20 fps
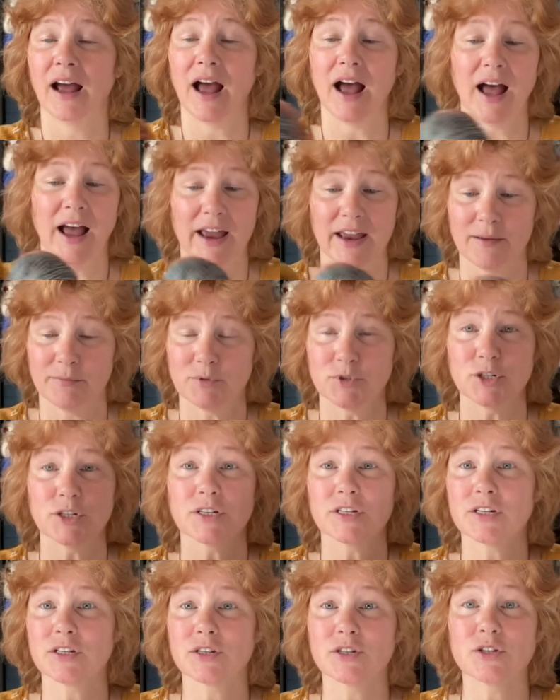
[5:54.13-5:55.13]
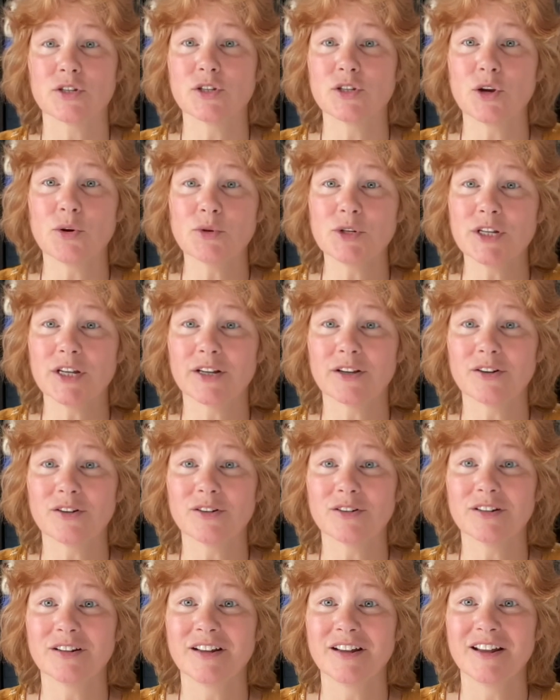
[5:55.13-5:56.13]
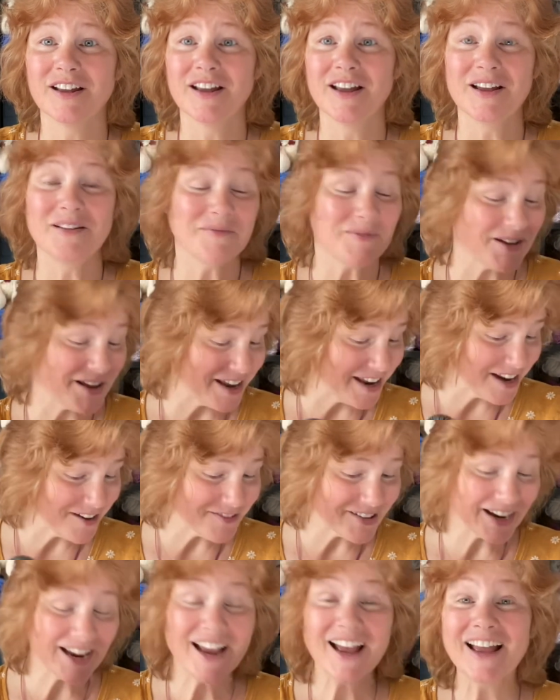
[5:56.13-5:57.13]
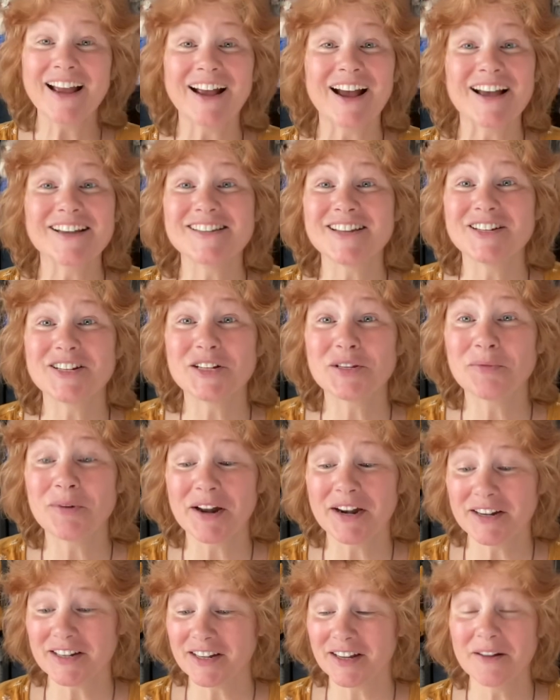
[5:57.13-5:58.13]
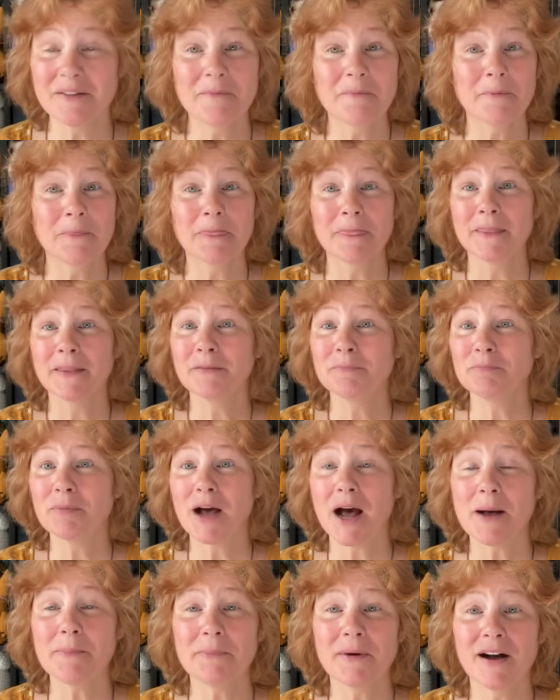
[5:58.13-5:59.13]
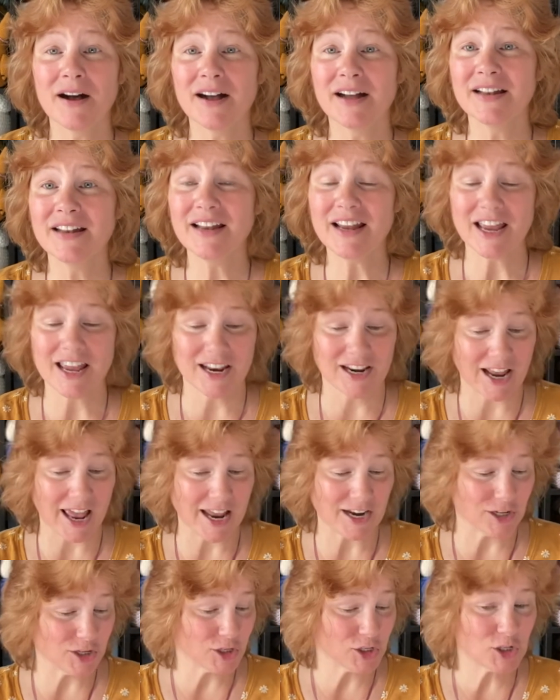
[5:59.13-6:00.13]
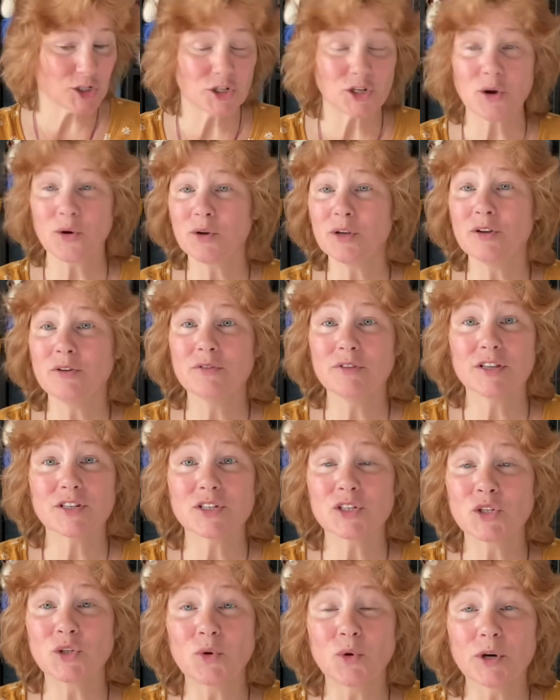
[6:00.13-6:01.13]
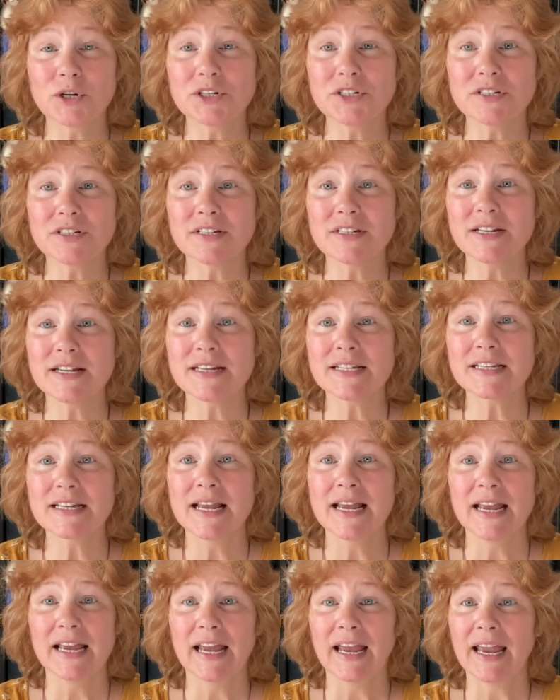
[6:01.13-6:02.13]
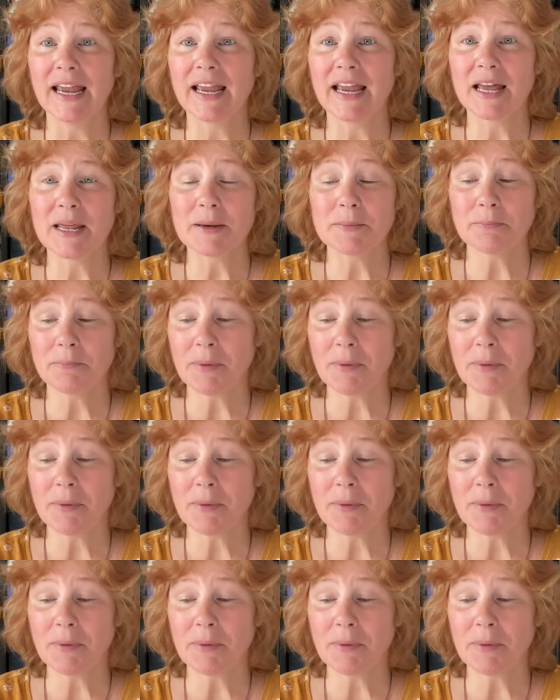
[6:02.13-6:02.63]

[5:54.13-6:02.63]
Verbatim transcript: I am just so tickled. But anyway, guys, I just wanted to pop on and, and show you this gorgeousness and